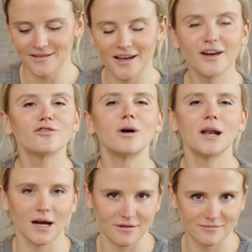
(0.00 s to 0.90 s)
Et
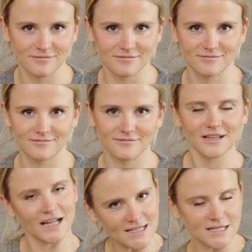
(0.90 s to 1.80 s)
voila.
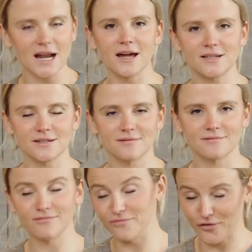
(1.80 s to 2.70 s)
Last night,
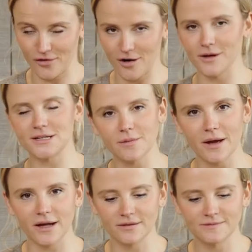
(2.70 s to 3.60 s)
before I went to
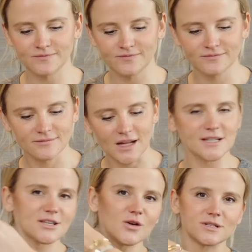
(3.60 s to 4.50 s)
bed, I
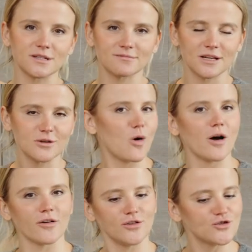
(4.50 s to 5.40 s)
soaked it in
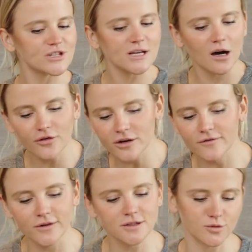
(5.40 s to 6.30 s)
water. You just cover it in
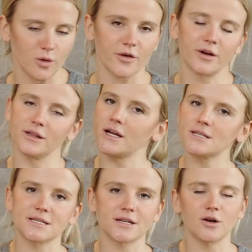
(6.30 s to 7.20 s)
filtered water and let it
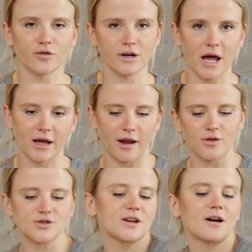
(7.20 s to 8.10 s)
sit overnight. I
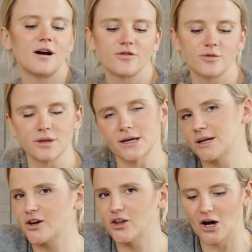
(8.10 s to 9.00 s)
usually cover it with like a
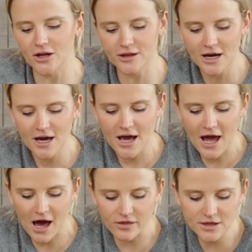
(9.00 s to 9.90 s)
cloth.
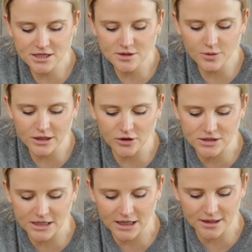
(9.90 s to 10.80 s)
And this is what it
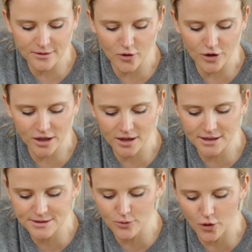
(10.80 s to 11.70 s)
looks like in the morning.
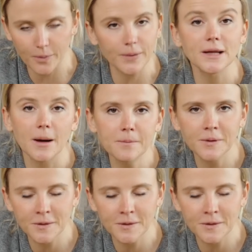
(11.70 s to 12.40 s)
It's more plump.